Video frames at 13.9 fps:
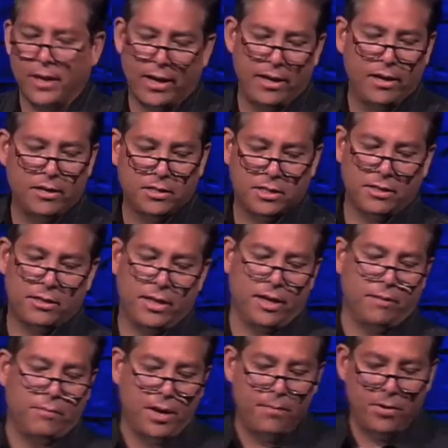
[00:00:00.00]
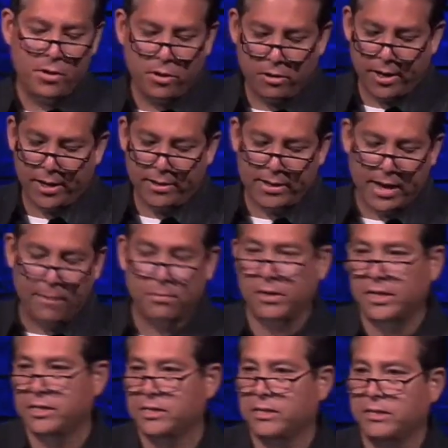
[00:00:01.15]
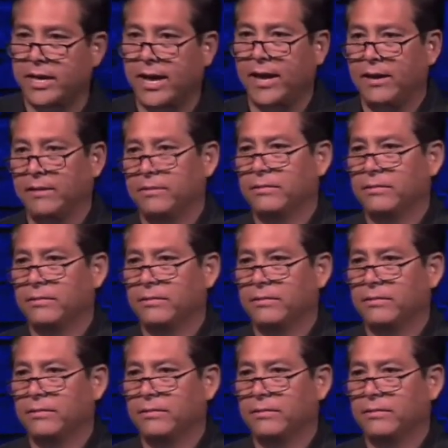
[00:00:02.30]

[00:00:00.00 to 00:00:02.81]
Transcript: And here's the thing. Maybe you're in that place today.